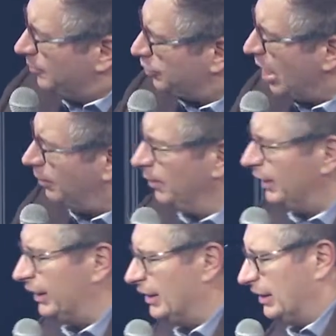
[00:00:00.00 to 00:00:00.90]

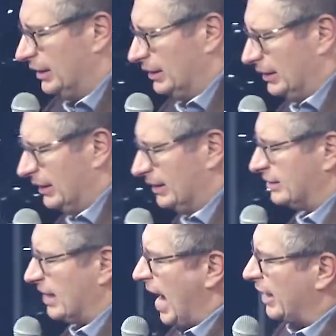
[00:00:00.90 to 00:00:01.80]
Probably
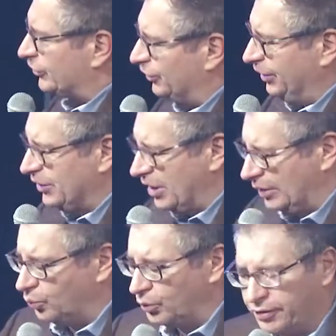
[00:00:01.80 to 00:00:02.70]
is actually
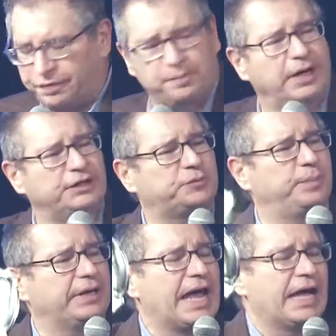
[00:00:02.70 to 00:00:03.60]
not worth much,
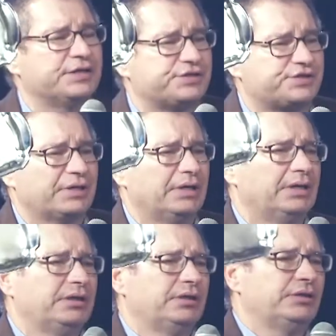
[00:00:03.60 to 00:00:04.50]
but has
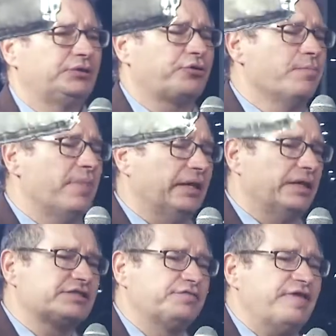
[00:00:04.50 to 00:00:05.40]

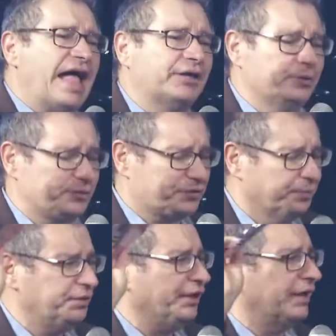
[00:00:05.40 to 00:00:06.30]
tremendous value to
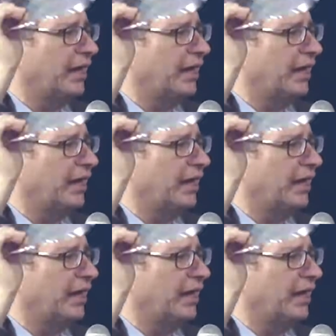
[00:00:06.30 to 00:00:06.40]
me. And